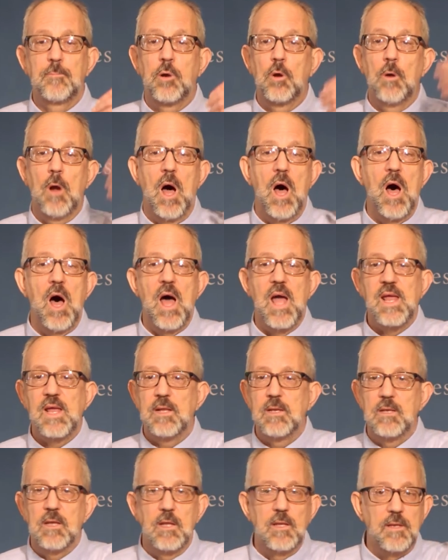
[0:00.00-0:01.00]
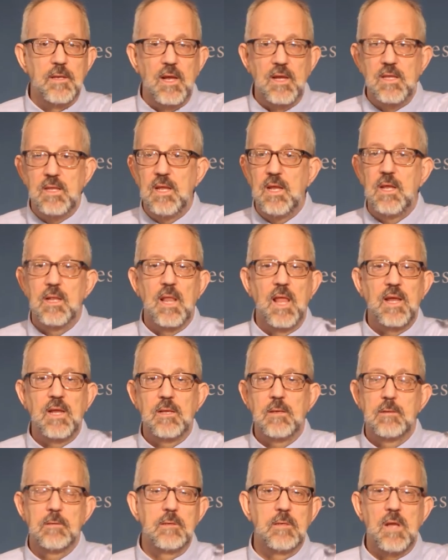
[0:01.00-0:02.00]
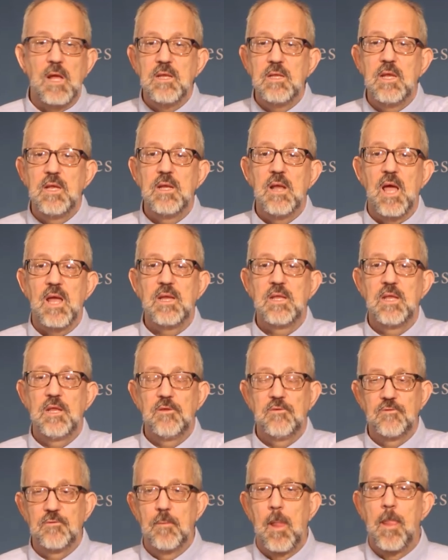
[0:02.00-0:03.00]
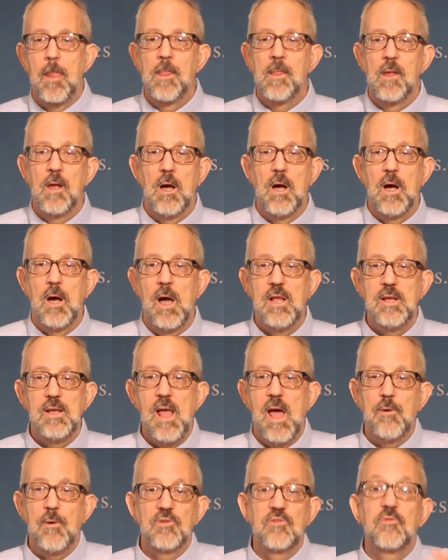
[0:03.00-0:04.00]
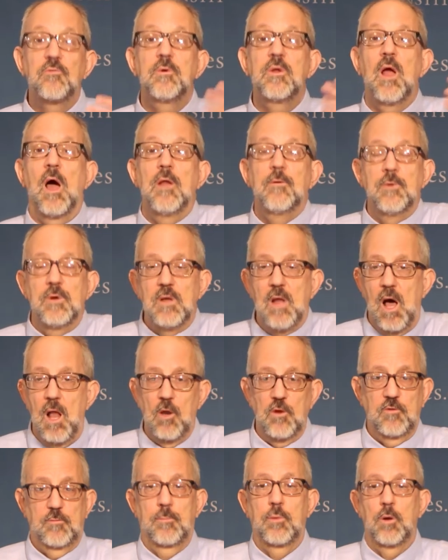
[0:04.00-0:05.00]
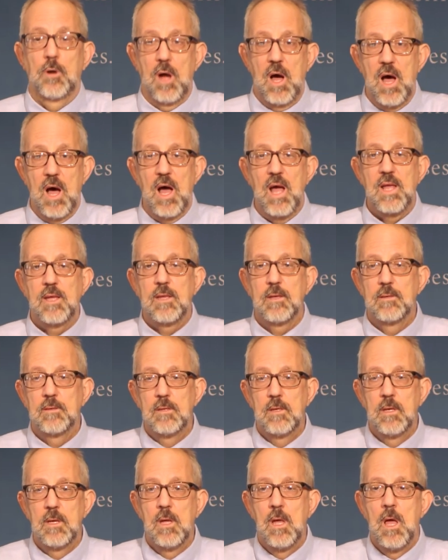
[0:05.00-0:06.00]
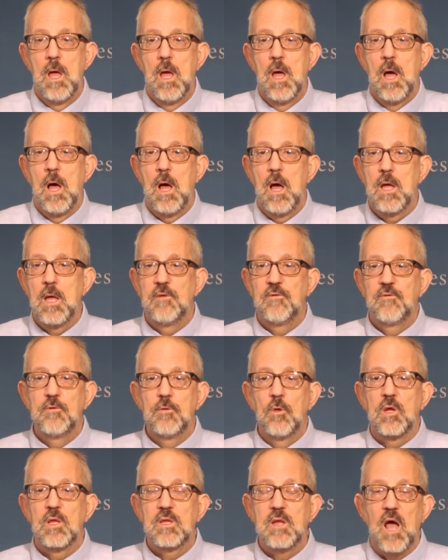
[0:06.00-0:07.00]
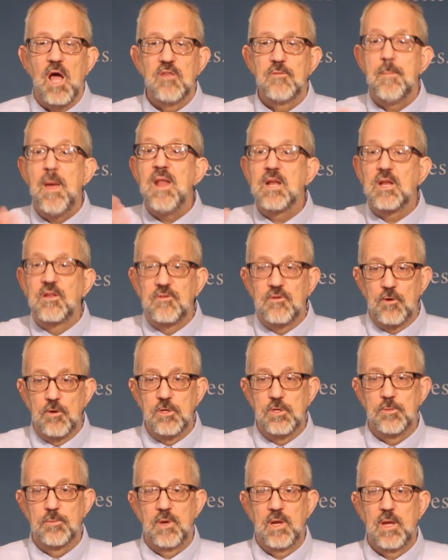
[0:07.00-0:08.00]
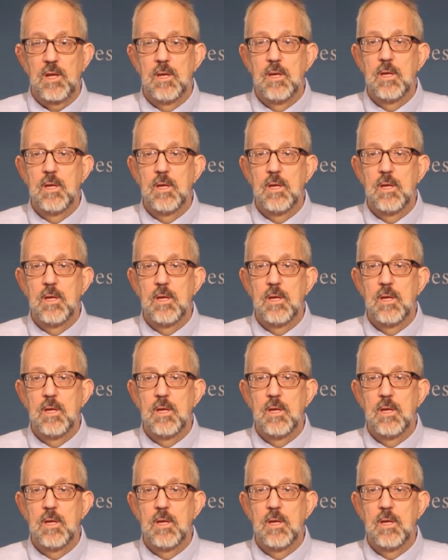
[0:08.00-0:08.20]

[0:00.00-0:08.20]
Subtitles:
per eye in the late 1990s, and now it's $300 per eye. If you look at cosmetic surgery,